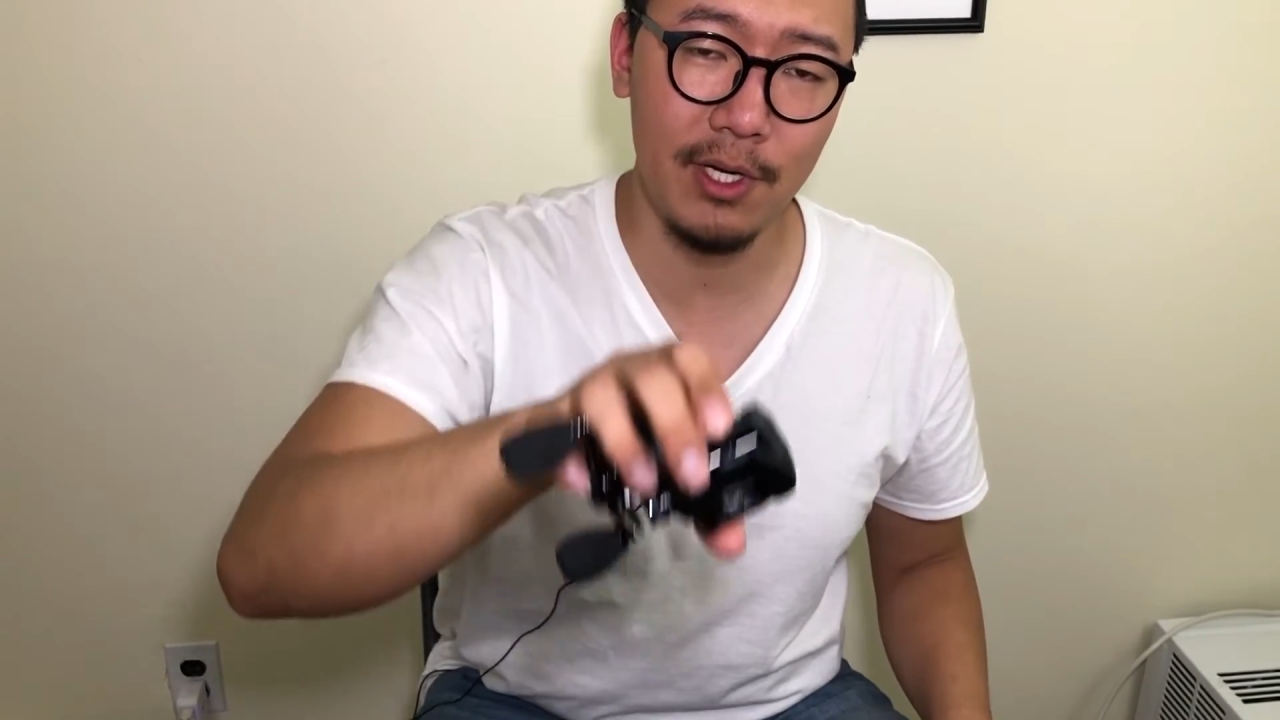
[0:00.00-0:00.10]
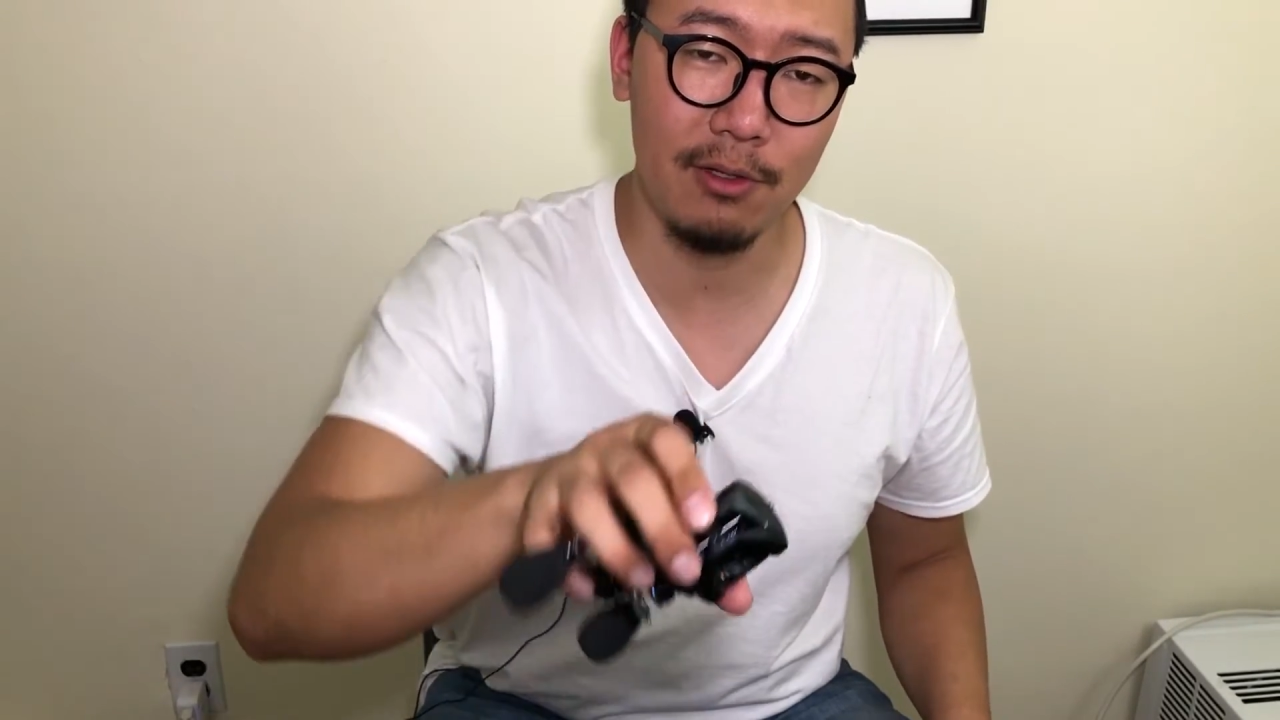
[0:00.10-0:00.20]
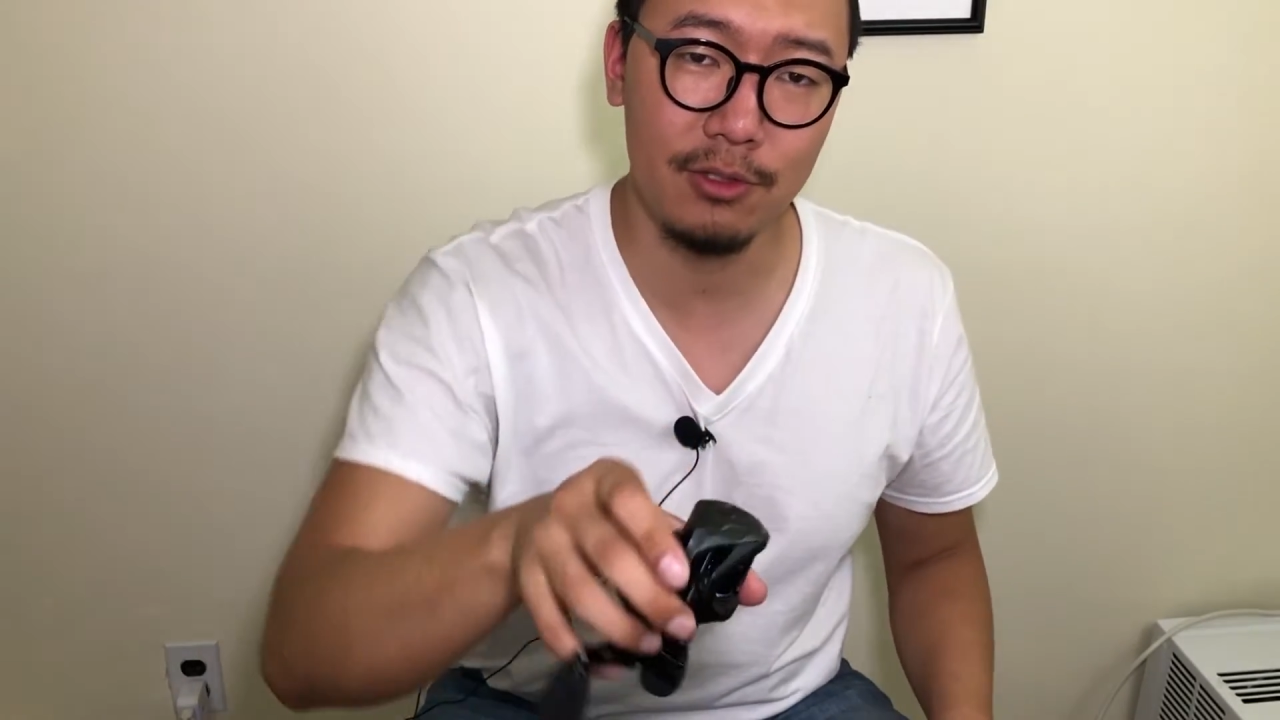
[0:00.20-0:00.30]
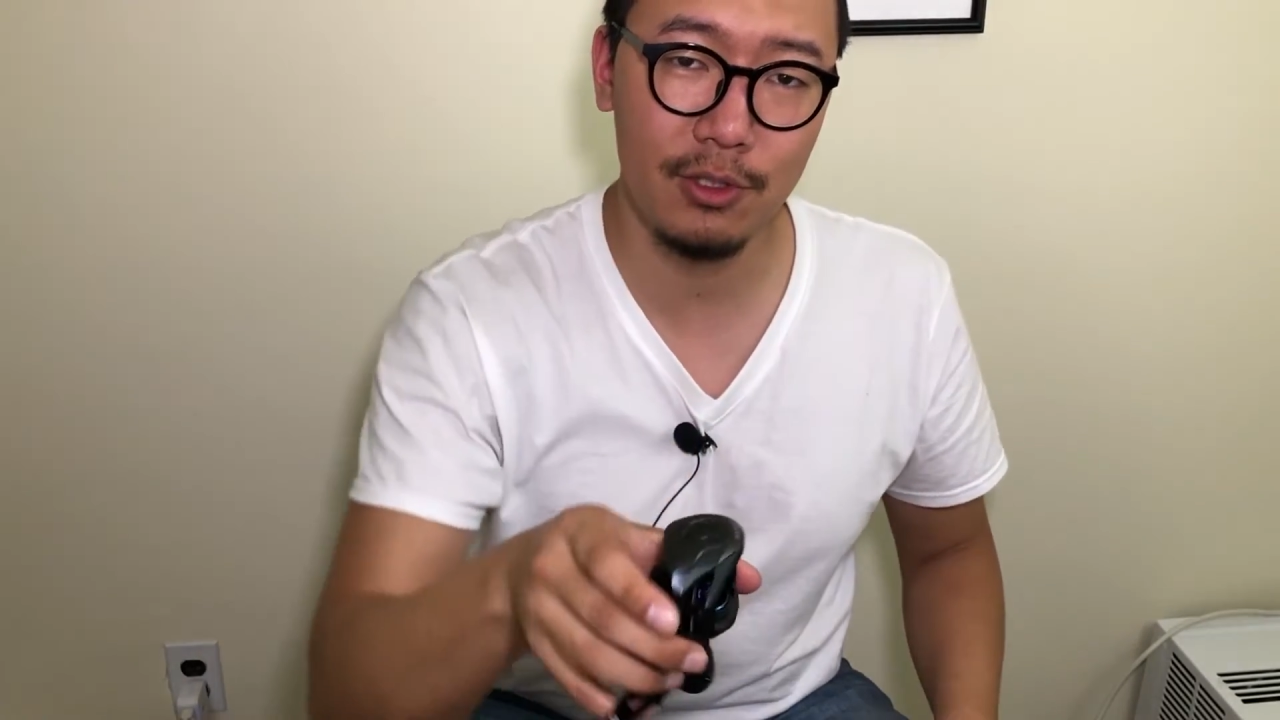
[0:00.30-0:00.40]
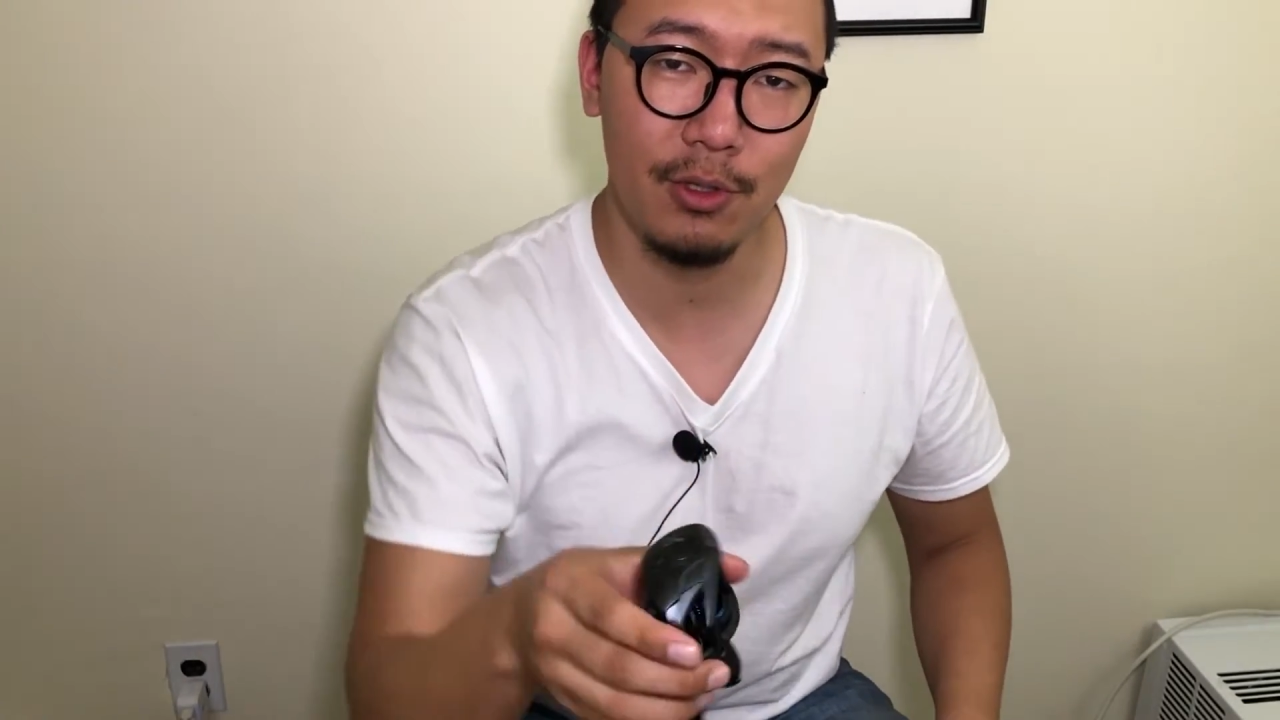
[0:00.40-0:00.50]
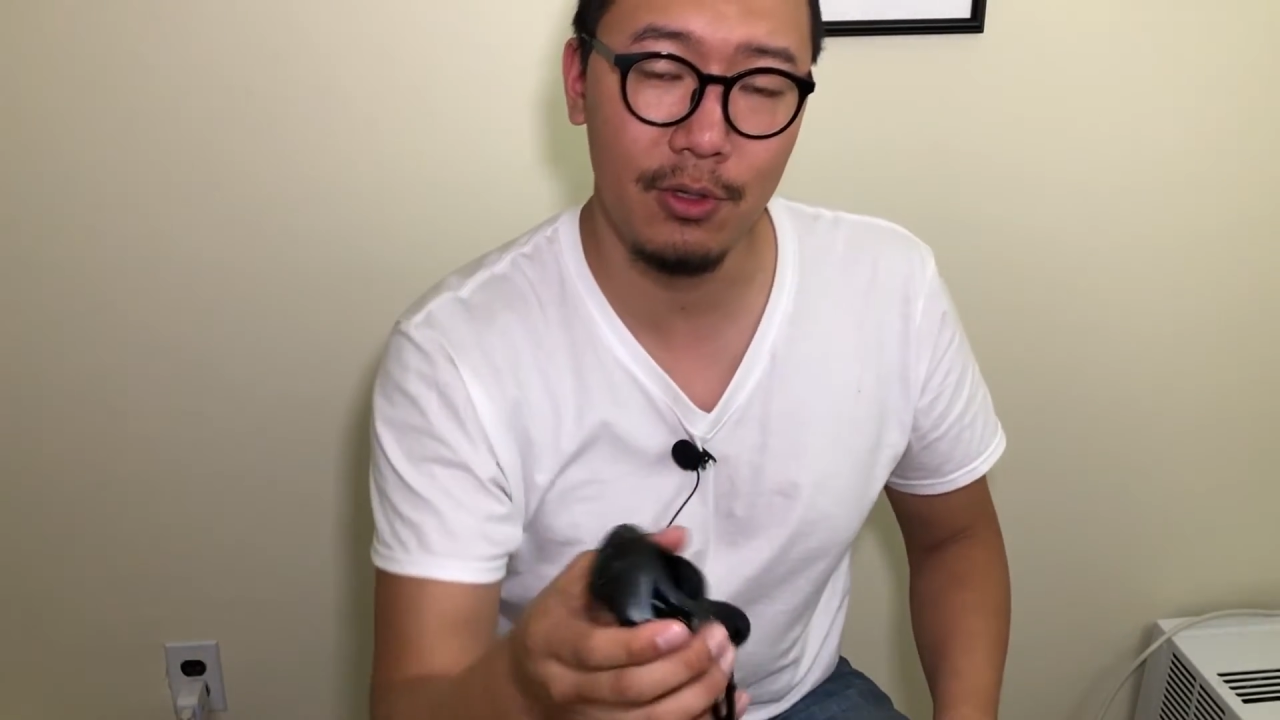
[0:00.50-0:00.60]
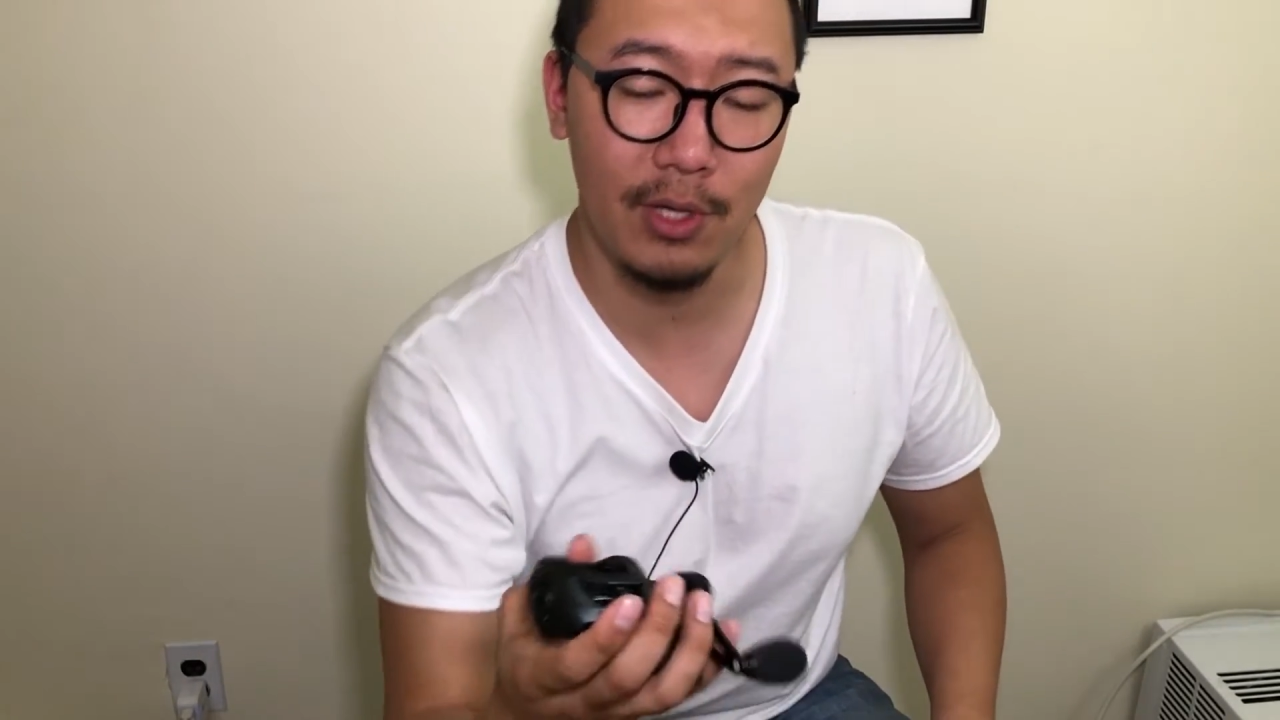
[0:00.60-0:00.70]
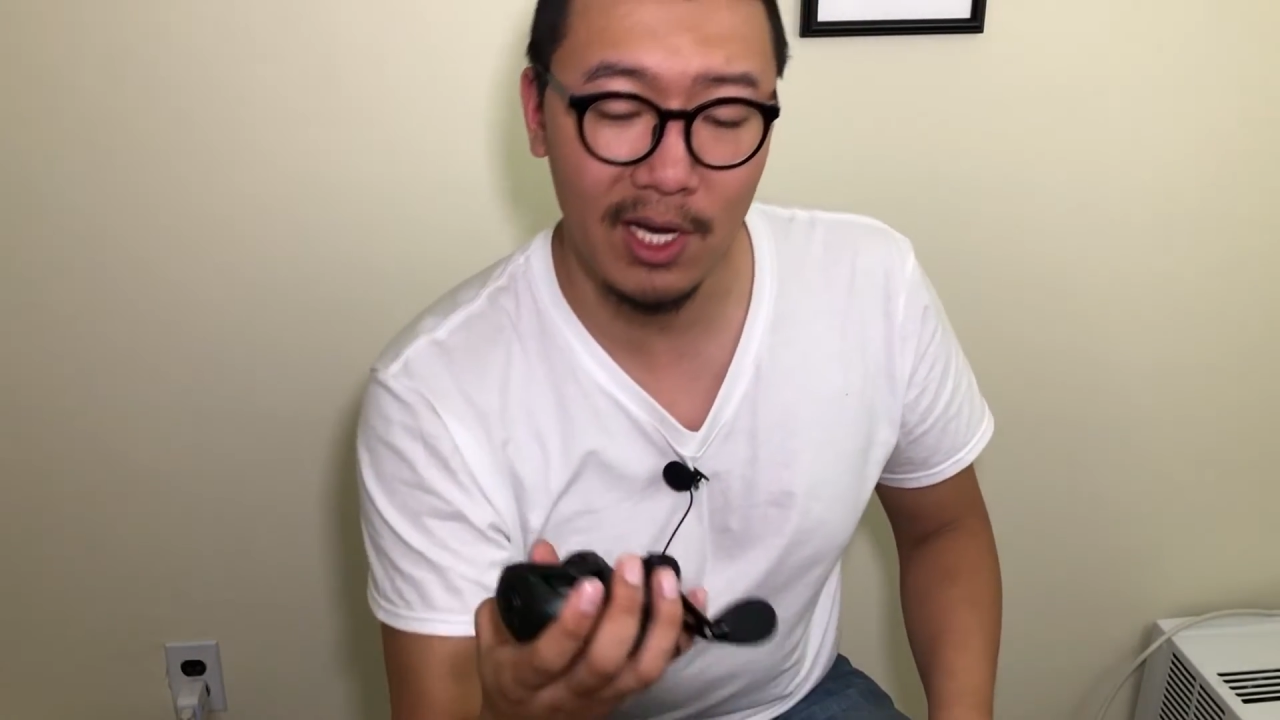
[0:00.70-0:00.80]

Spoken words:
I'll show you